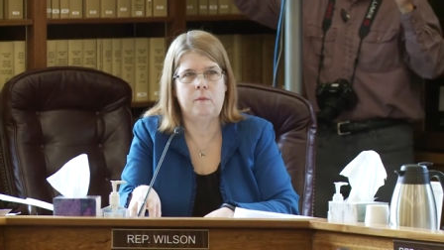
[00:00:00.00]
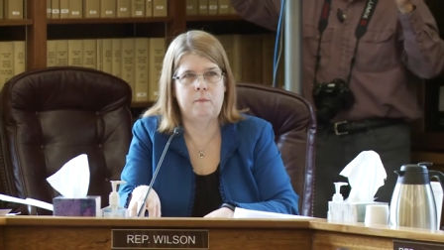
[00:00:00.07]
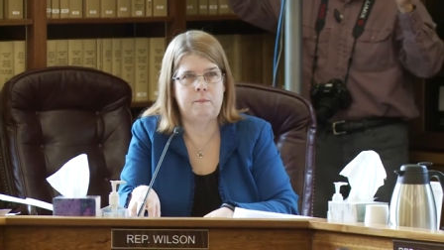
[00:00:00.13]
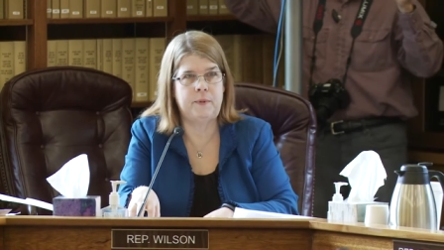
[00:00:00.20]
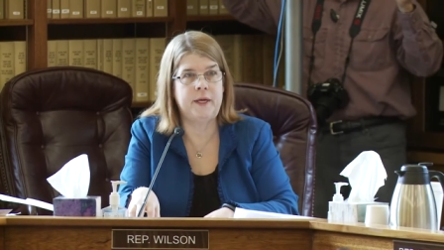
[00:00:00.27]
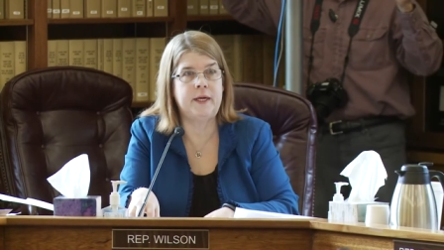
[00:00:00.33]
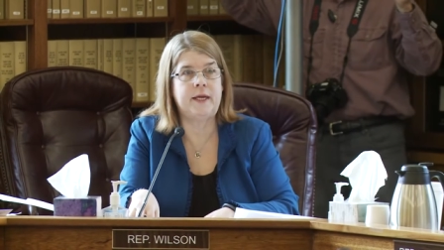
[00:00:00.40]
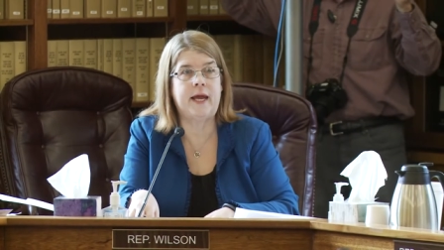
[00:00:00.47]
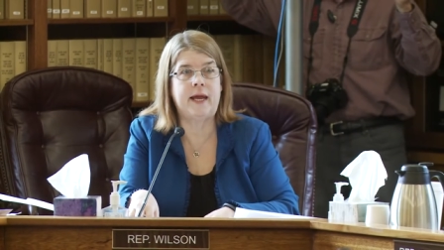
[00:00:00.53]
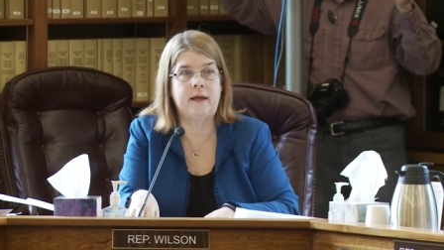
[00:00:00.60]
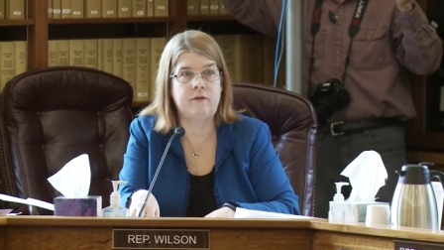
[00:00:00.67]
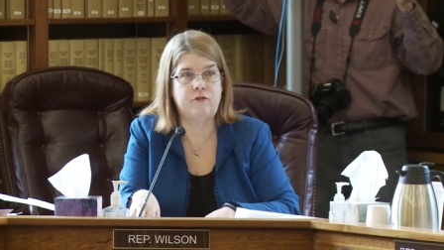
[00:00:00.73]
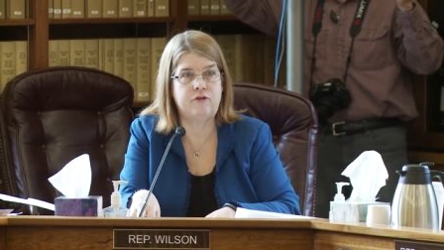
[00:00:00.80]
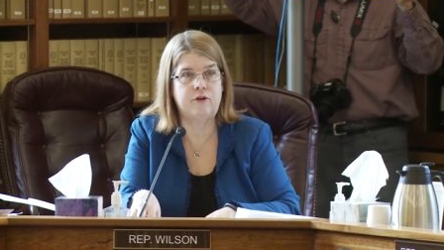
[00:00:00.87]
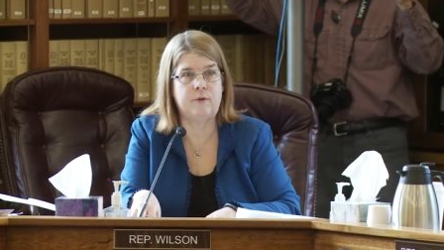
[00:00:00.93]
big
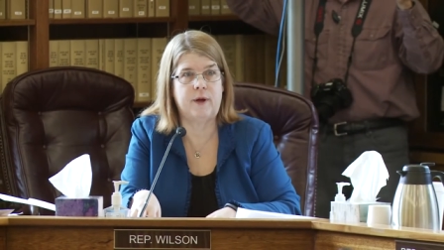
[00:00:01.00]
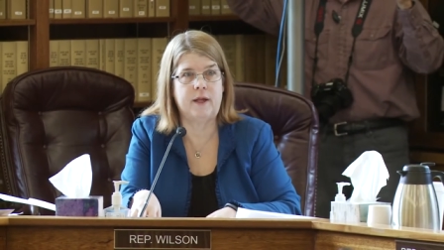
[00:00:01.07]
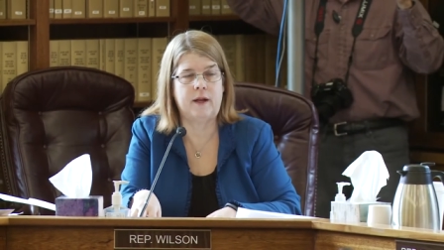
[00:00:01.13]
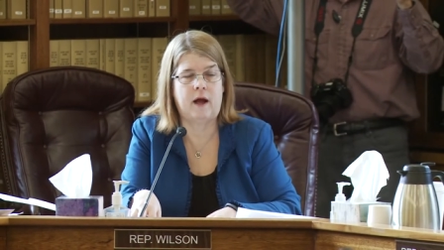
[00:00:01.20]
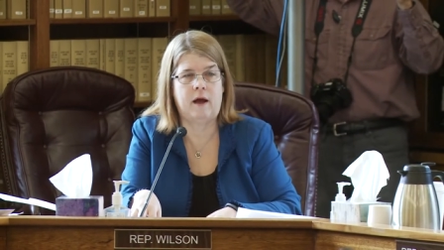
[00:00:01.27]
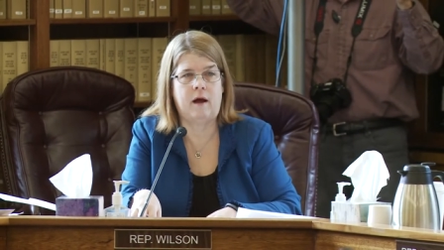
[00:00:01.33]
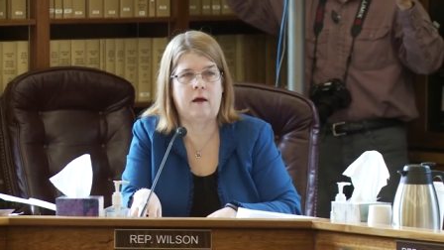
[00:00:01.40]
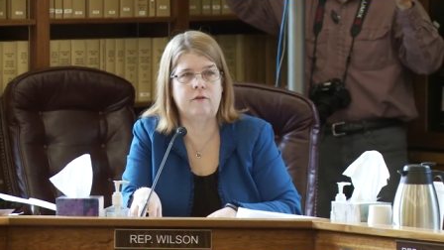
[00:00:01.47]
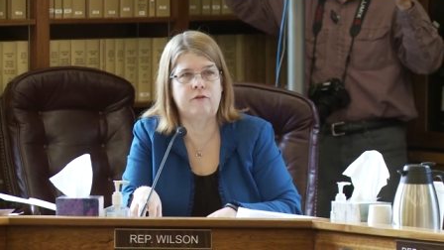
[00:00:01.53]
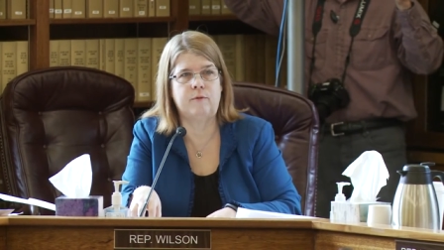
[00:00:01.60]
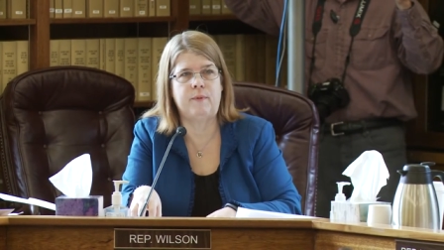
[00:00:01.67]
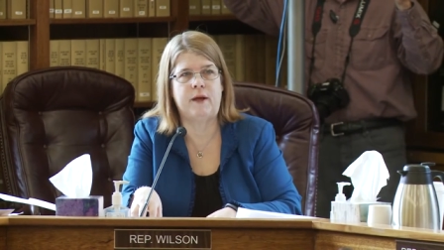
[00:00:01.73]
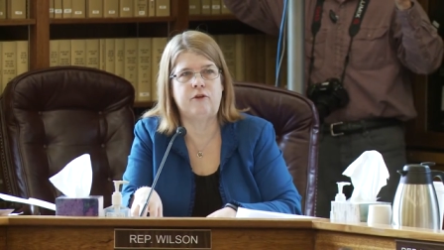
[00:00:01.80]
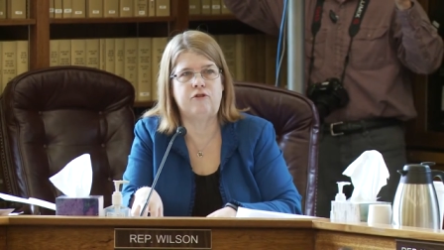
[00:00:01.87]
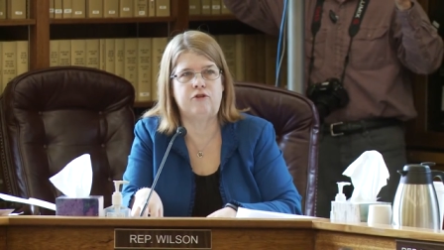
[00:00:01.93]
gains to it. I also
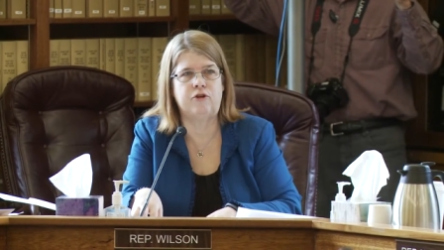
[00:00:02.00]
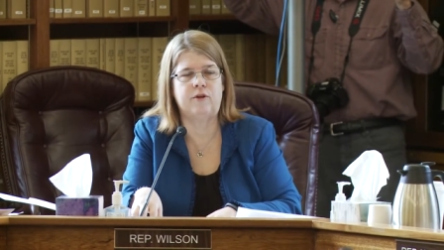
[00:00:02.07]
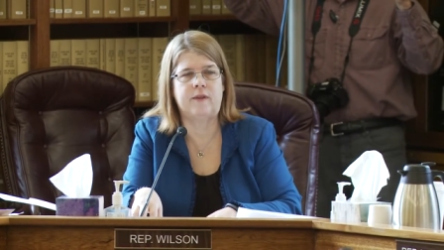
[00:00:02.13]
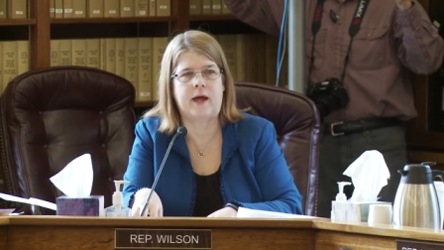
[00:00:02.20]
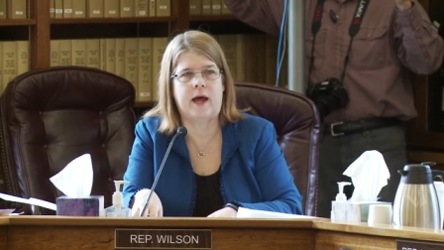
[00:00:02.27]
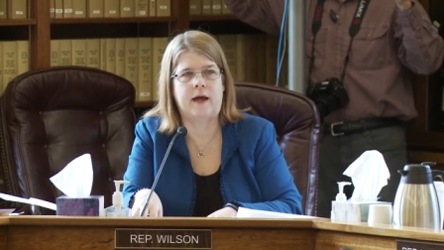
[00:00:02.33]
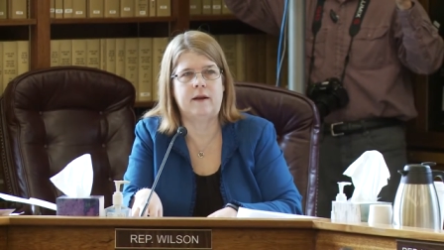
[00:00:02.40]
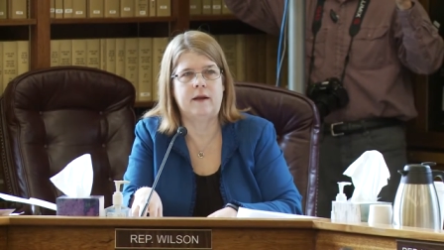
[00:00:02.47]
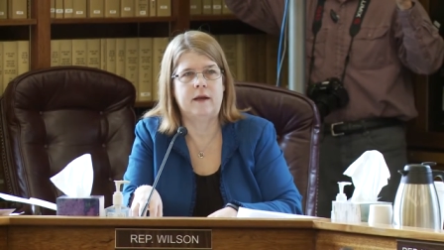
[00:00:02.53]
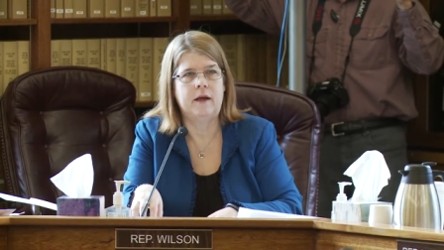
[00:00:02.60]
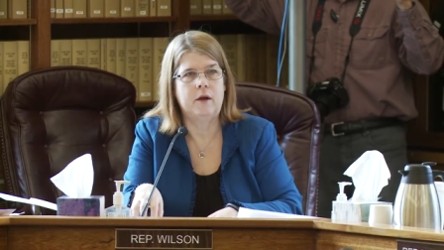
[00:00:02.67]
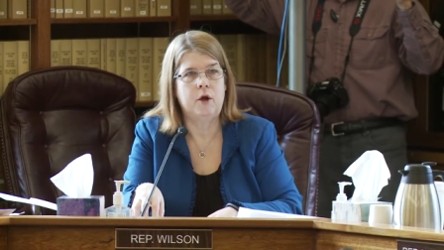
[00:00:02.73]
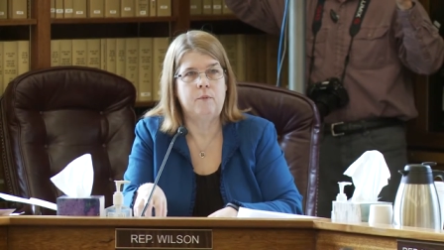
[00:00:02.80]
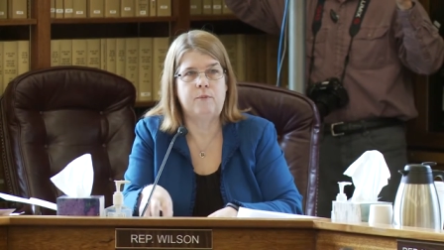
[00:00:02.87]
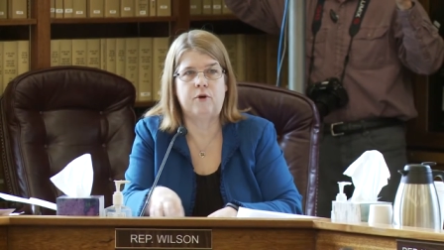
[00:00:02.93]
made sure that
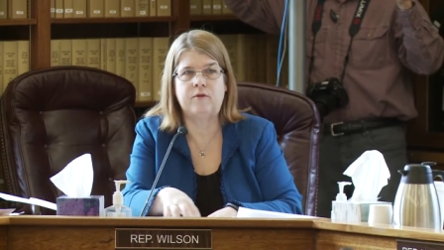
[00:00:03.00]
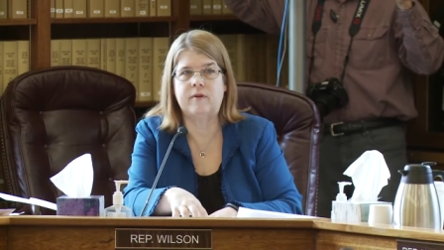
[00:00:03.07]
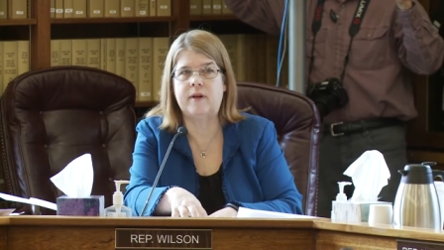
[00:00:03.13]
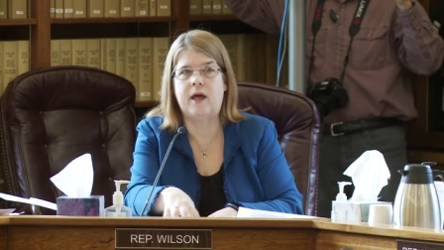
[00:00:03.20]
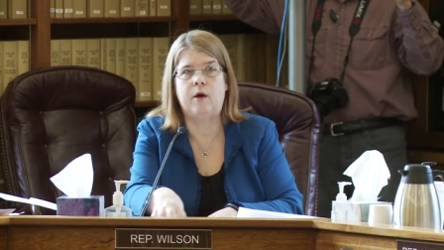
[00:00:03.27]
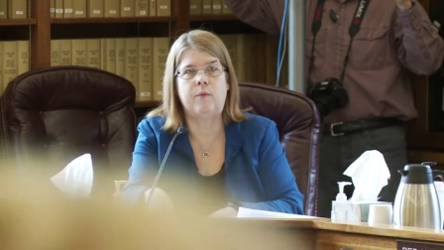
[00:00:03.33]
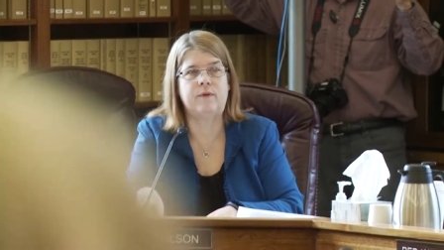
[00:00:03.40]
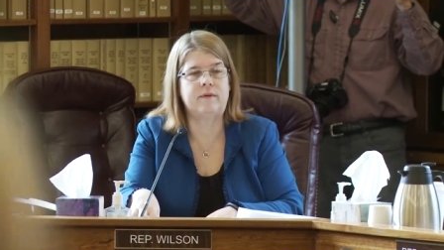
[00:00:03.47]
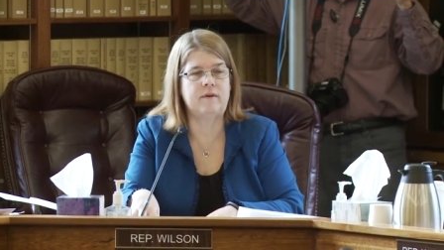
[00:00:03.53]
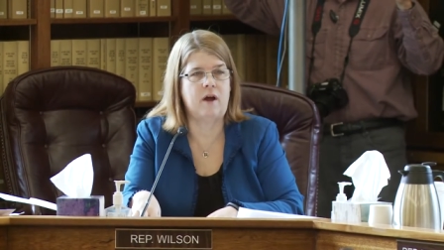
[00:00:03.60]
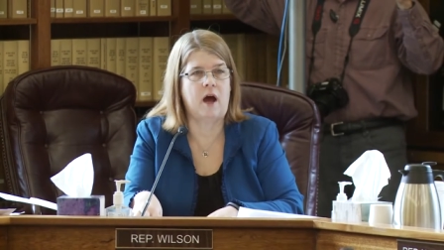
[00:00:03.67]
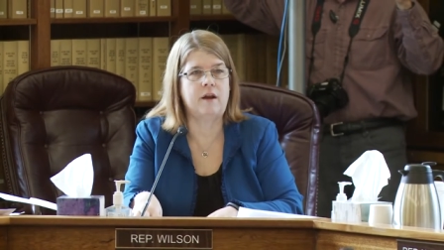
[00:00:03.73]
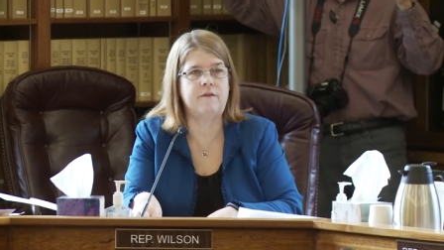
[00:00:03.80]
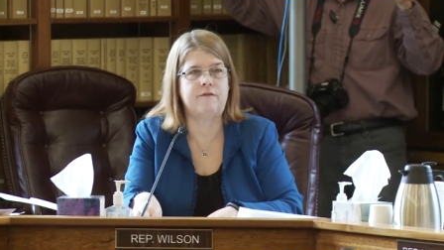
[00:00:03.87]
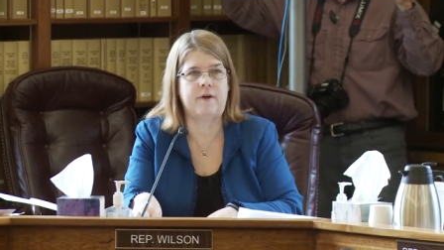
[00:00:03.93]
personnel was
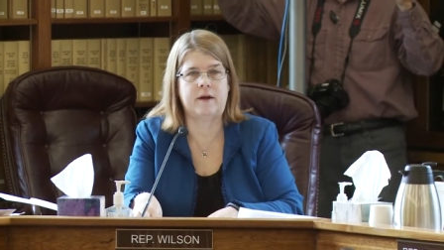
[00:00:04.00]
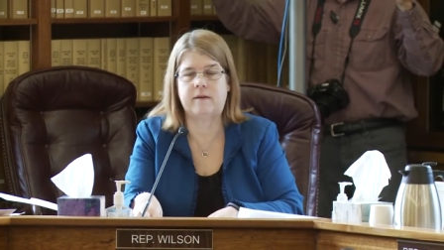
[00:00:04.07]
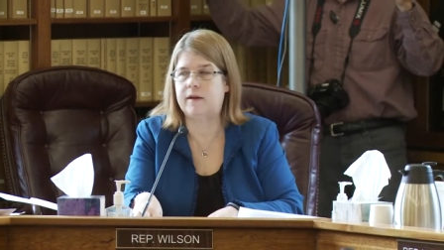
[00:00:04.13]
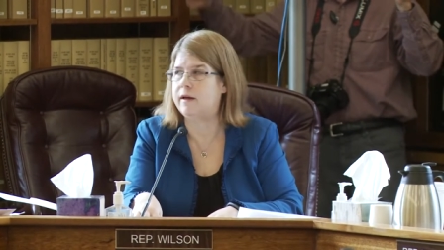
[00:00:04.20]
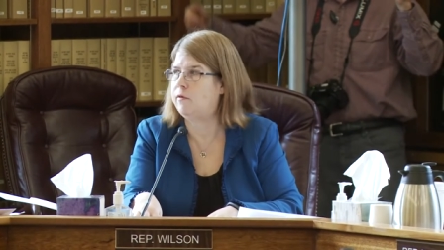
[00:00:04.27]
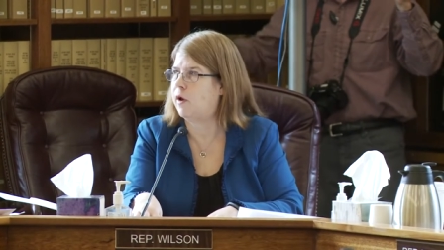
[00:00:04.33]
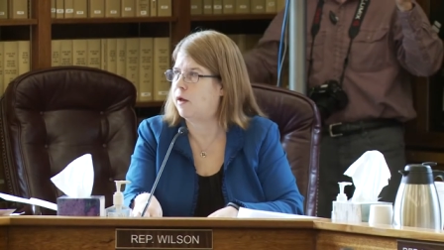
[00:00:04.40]
not affected.